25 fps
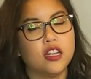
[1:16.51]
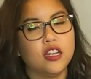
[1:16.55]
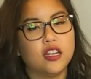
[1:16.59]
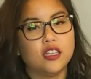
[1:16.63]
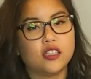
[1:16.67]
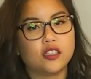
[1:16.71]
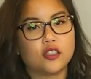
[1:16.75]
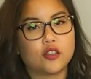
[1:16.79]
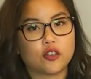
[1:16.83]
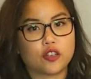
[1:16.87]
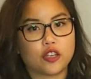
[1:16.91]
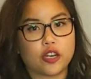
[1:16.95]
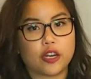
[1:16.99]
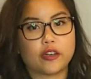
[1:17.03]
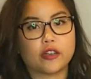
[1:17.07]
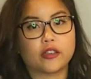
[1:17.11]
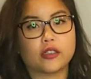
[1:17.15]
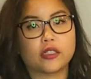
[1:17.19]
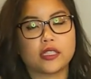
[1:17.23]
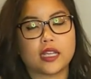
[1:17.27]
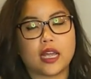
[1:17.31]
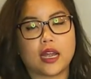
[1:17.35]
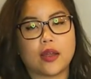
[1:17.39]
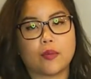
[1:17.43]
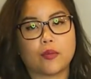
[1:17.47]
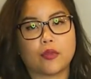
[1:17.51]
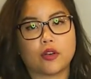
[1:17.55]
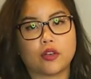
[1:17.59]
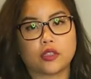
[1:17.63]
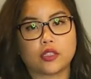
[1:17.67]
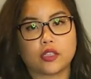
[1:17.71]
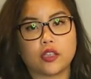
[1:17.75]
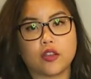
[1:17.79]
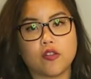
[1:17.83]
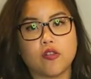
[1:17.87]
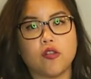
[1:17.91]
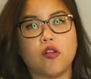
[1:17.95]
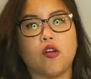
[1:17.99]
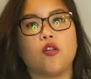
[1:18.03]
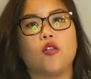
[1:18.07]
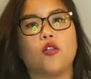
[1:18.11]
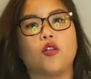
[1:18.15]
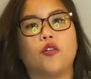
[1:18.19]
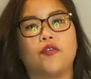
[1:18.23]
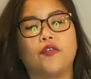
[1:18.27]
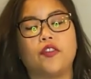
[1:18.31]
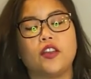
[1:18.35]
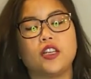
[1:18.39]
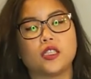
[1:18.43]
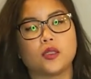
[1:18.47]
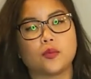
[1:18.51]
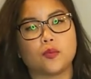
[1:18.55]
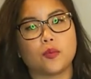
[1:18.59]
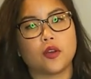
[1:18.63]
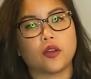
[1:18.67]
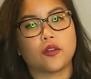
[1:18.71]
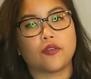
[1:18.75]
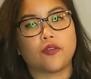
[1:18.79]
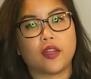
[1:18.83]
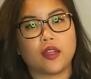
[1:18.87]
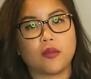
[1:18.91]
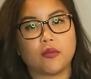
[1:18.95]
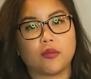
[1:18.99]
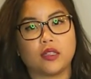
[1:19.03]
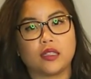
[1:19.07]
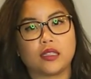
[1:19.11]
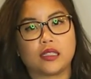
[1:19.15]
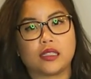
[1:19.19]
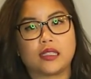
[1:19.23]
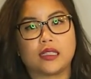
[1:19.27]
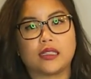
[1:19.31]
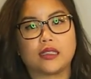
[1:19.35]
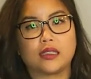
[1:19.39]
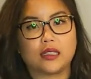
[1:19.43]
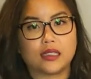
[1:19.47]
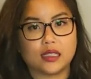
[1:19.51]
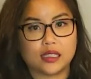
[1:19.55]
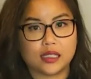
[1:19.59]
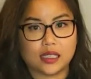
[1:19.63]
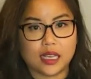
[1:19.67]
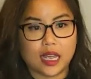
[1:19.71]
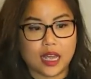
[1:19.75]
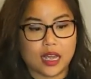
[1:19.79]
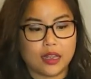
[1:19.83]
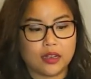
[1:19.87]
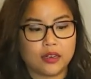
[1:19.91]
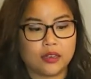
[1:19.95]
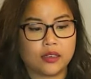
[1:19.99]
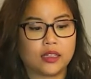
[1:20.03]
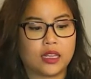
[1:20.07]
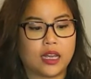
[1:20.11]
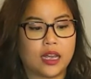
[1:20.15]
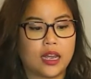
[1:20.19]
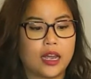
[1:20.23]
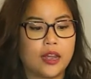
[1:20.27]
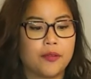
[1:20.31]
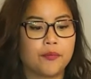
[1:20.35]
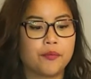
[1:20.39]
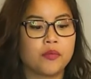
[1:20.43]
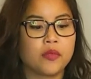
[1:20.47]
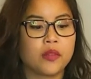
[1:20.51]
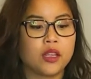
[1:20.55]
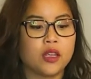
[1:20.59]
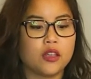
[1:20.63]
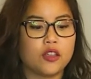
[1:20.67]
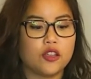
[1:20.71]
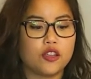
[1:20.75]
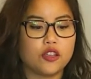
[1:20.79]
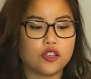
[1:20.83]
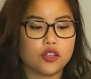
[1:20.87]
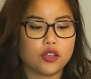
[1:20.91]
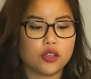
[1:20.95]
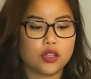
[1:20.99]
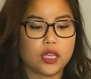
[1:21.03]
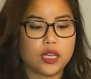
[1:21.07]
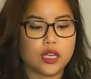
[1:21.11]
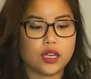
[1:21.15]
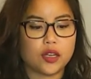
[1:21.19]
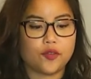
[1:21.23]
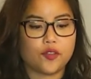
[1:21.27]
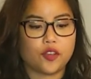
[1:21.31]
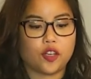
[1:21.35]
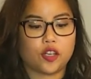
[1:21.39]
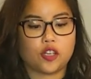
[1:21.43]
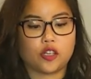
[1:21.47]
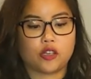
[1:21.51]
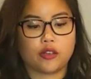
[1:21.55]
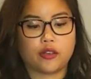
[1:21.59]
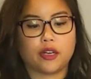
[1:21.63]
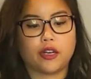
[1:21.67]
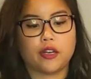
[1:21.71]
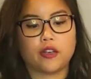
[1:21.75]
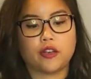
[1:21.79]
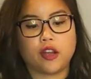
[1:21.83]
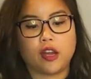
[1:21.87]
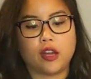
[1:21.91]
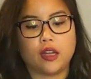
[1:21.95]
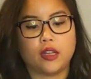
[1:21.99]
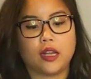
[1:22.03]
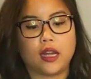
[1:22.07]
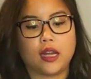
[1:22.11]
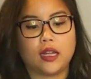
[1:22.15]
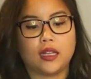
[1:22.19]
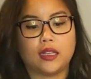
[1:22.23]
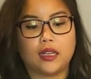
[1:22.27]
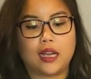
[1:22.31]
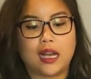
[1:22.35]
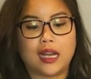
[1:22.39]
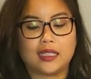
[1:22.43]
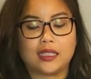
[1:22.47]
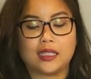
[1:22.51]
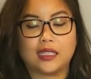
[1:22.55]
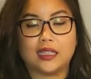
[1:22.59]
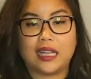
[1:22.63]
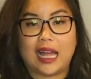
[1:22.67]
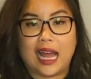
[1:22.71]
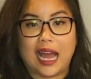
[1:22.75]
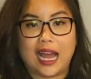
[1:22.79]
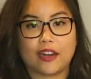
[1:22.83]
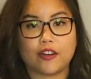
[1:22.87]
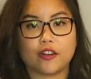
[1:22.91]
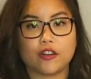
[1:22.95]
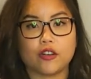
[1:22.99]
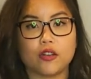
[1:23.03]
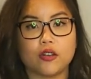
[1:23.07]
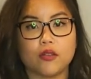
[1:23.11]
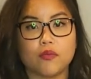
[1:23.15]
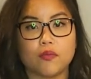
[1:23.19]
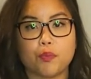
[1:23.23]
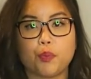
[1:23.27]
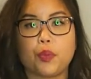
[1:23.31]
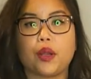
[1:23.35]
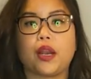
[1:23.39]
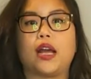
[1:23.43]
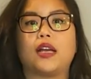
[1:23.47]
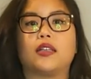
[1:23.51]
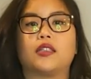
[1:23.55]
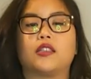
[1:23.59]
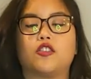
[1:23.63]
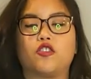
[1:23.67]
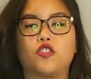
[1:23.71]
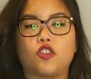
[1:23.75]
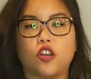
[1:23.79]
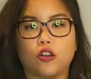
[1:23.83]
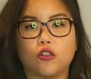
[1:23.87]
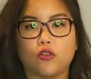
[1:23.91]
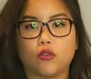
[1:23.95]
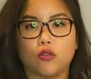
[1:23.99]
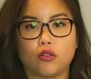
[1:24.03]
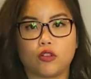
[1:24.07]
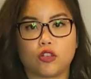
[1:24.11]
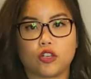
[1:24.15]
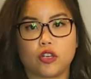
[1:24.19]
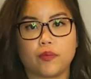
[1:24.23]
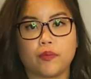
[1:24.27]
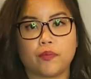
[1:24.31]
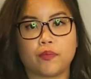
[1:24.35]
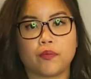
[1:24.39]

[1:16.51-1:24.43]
So Sheryl Sandberg, COO of Facebook, famously said that you should think of your career not as a ladder, but as a jungle gym.